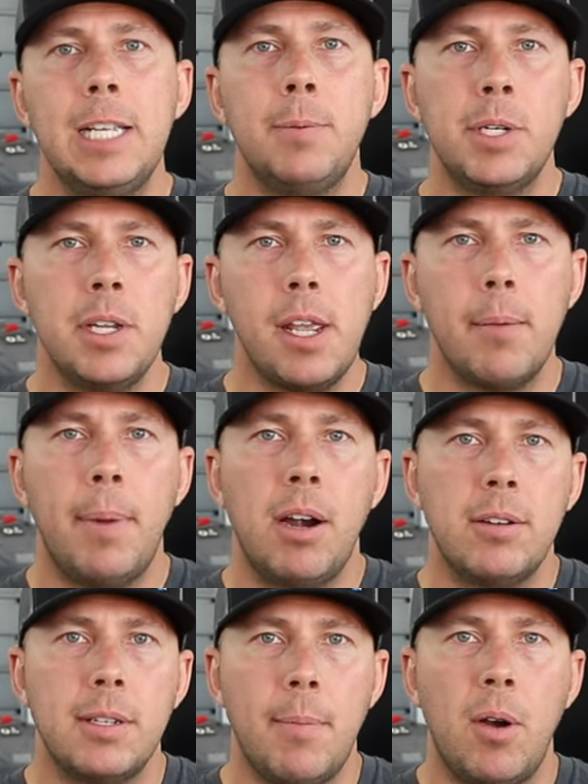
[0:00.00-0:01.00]
especially
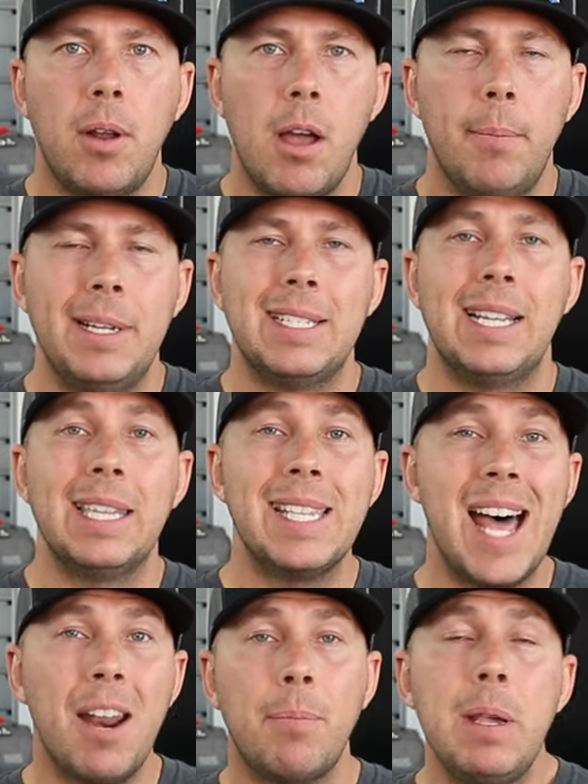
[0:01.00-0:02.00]
compared to some other companies. And a
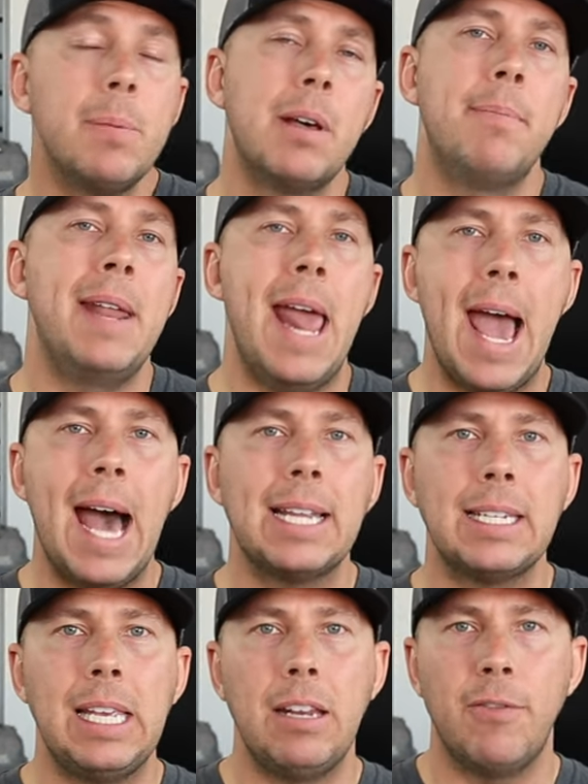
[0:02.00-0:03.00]
lot of people have been
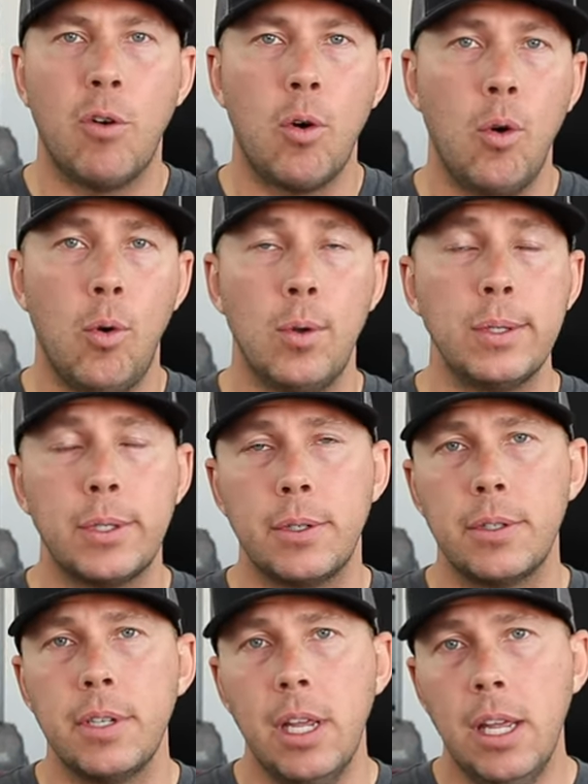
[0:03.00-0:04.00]
asking for
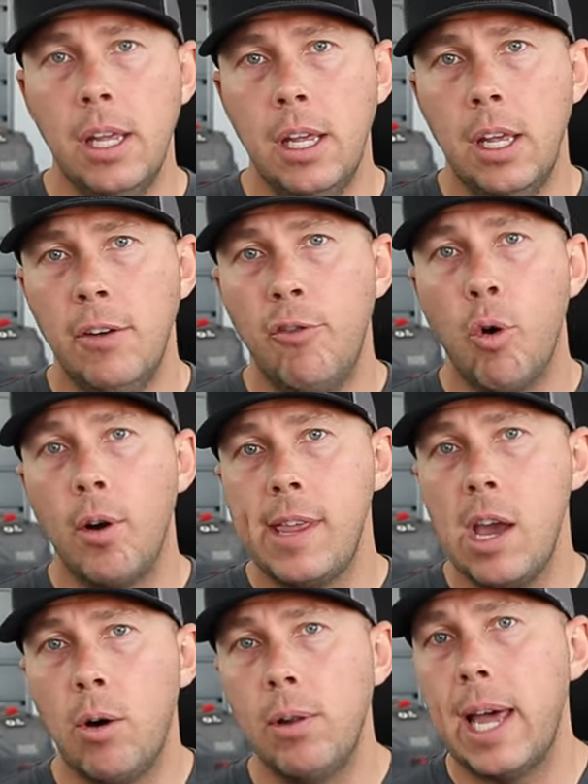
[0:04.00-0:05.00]
holsters for
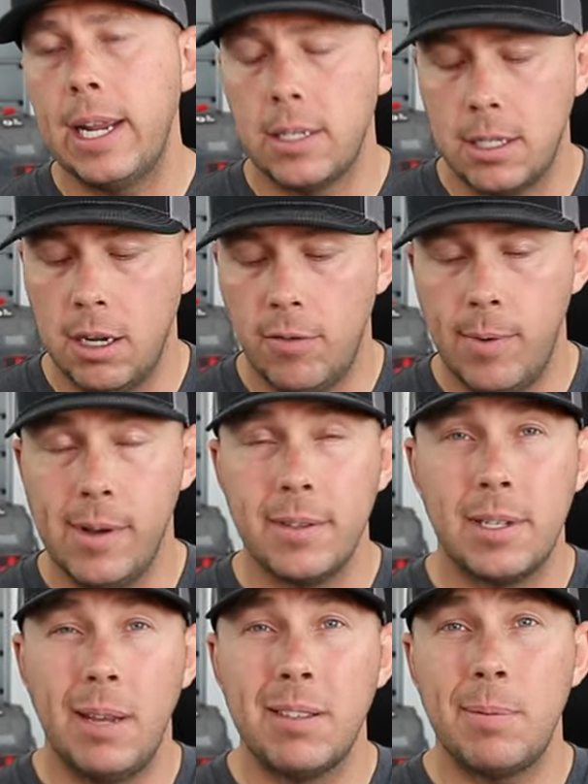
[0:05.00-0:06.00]
the Olight stuff. Well, it
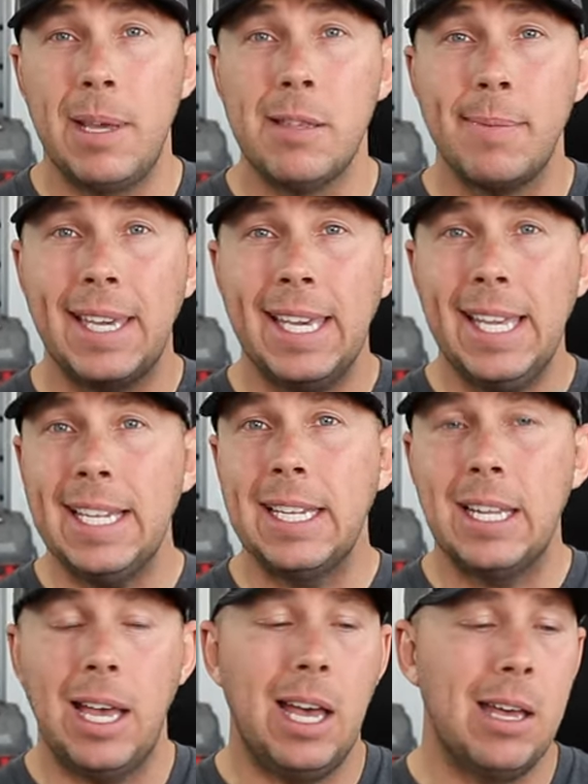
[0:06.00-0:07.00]
seems to be that
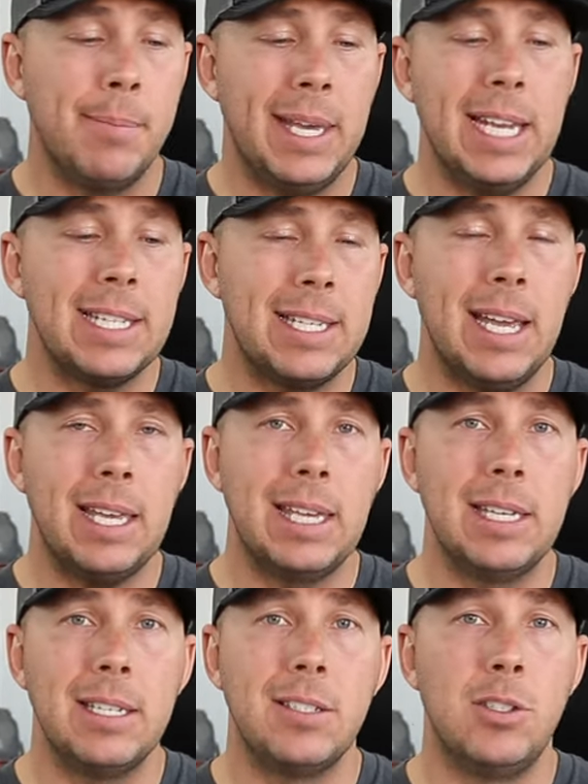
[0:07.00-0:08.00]
McKinatec
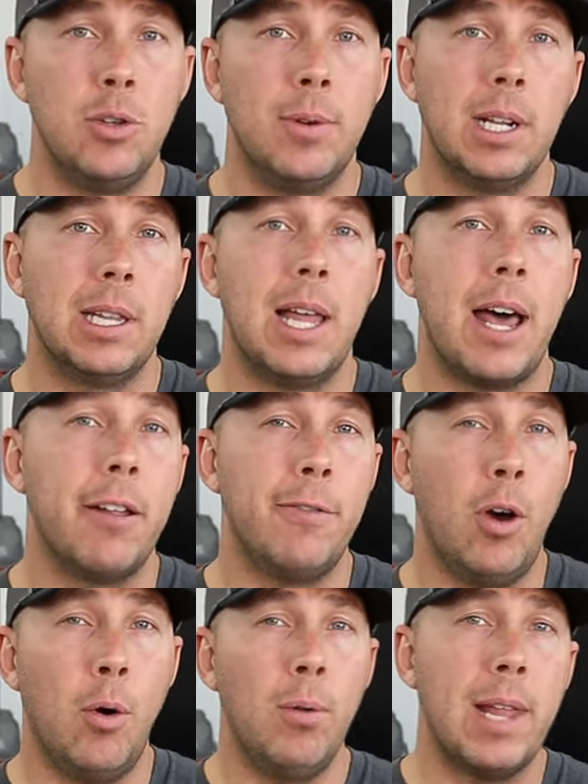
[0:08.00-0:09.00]
is doing a lot
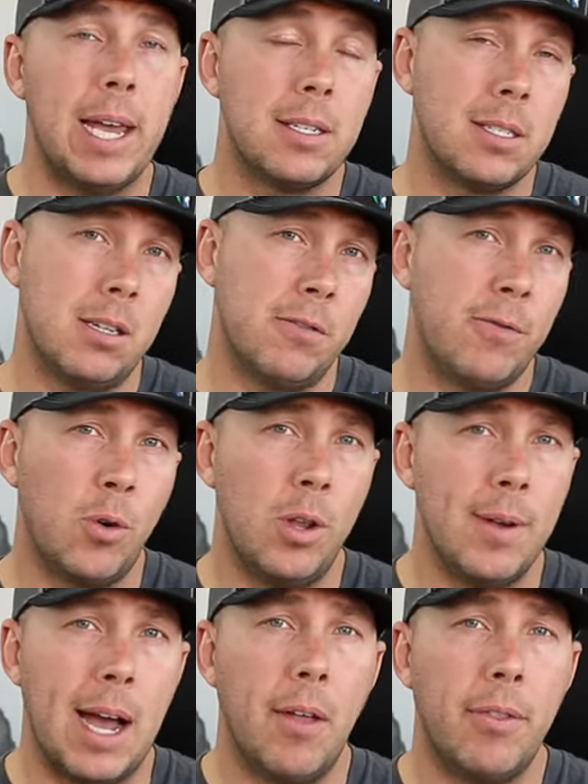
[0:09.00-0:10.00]
of Olight stuff for
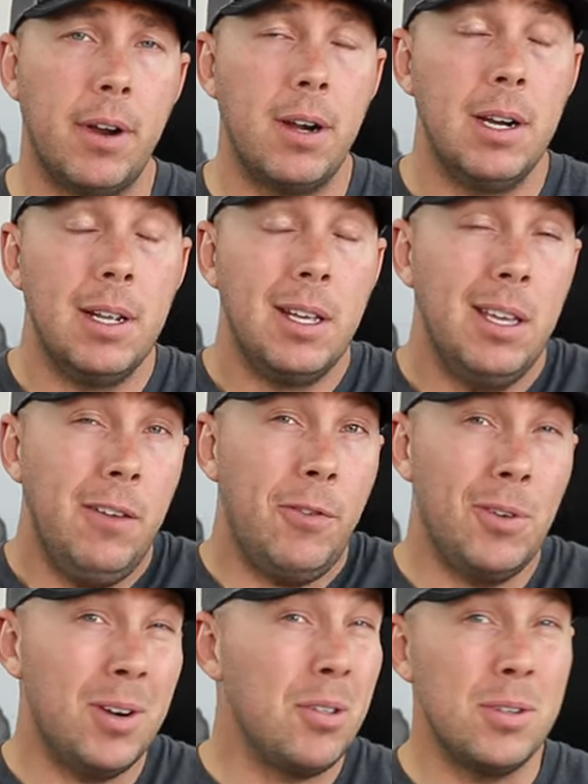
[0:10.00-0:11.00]
you out there if
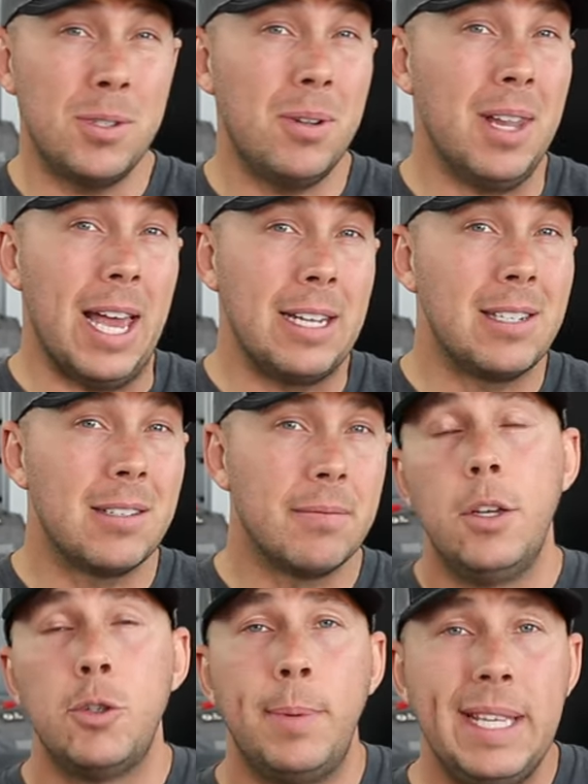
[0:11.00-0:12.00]
you're into those Olights.
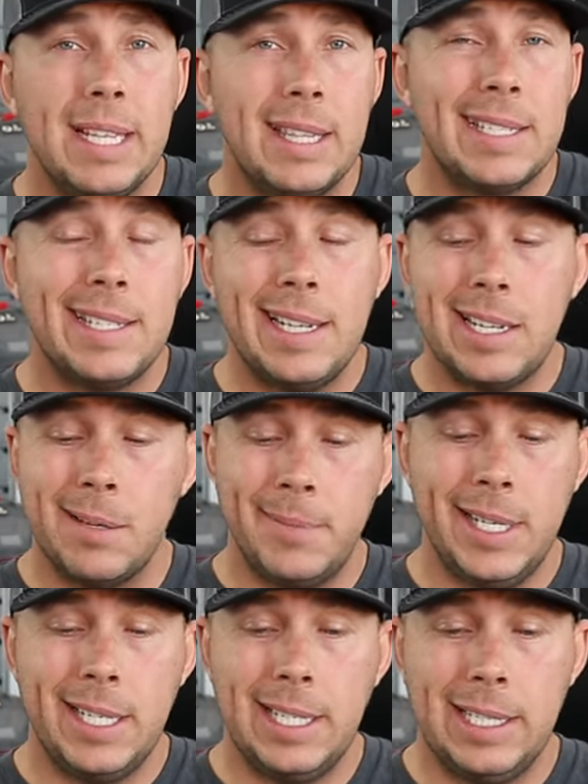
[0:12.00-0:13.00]
So being that this thing
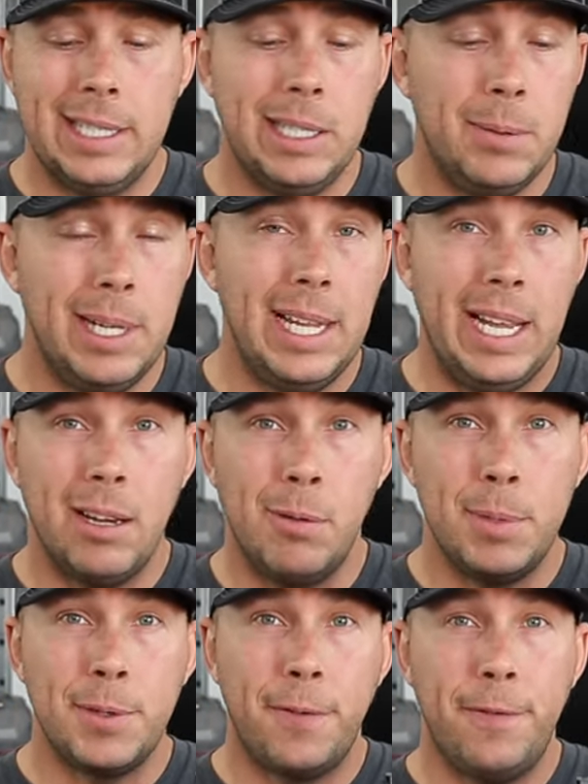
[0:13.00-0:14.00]
comes in literally like
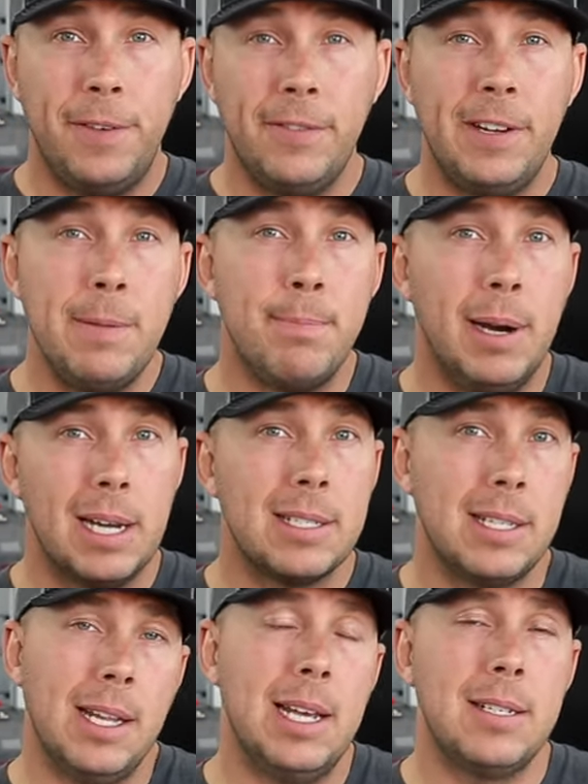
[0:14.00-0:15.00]
almost 50
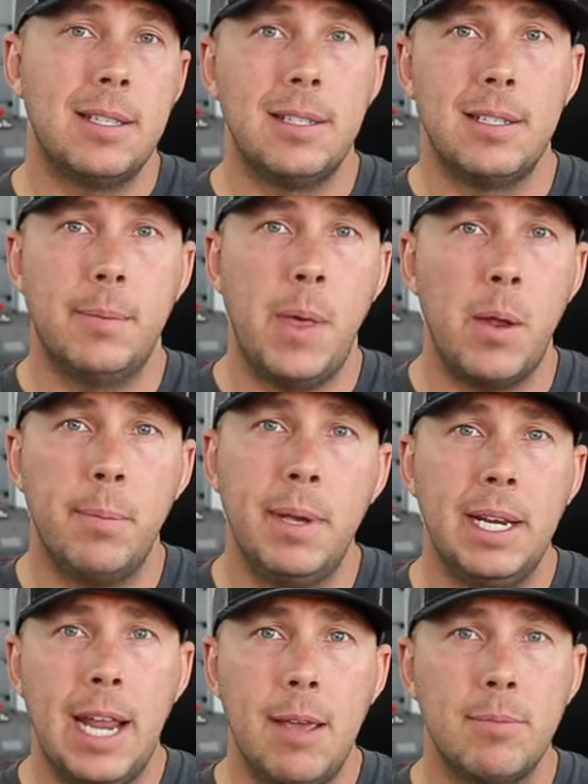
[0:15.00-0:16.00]
bucks less than some of the other
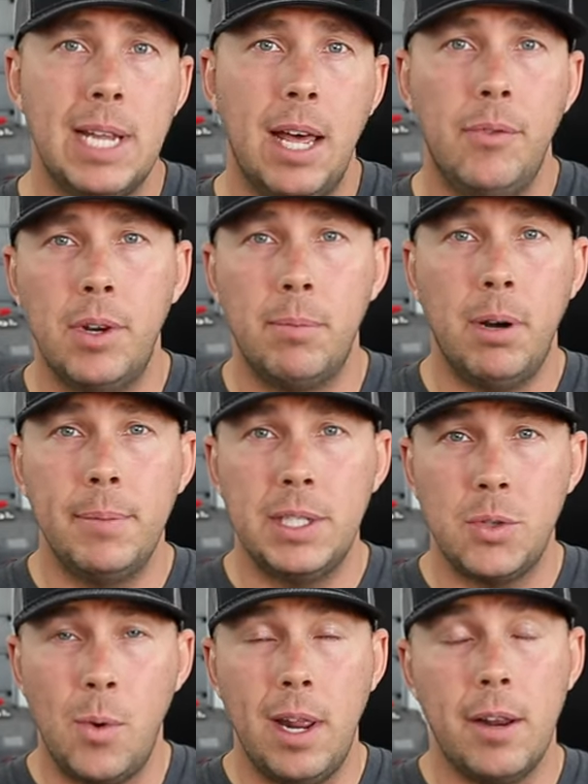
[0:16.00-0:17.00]
big names out there, and probably
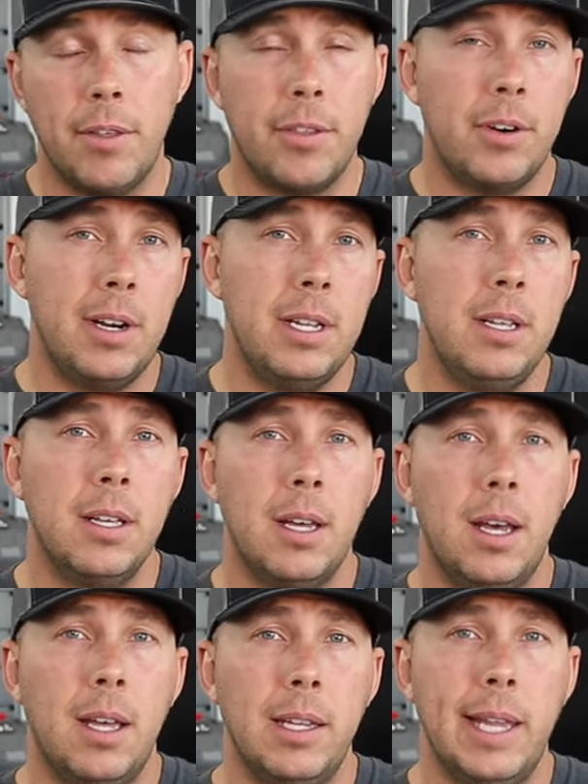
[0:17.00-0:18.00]
20 to 30
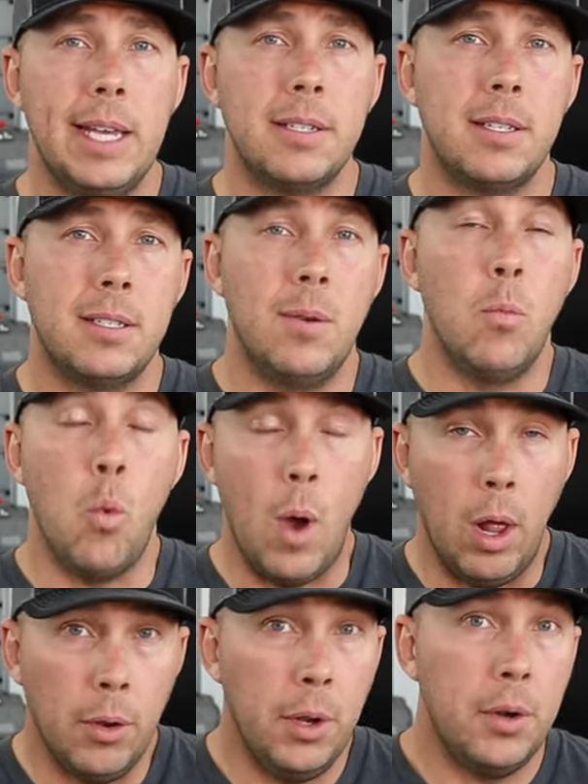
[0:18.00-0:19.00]
less than some
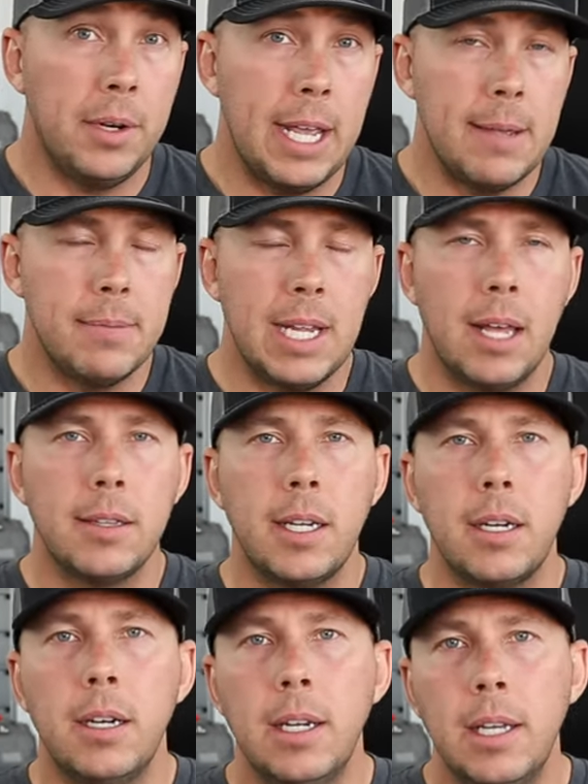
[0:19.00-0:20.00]
well-known names out
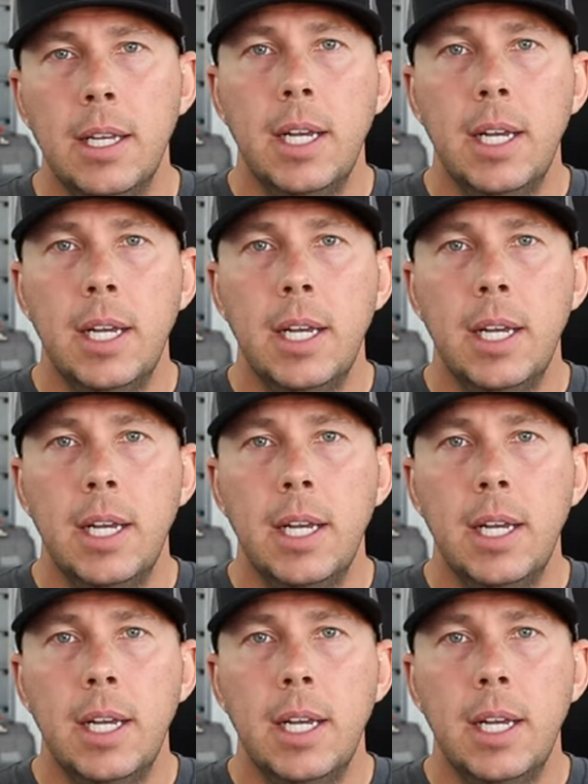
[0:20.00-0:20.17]
there,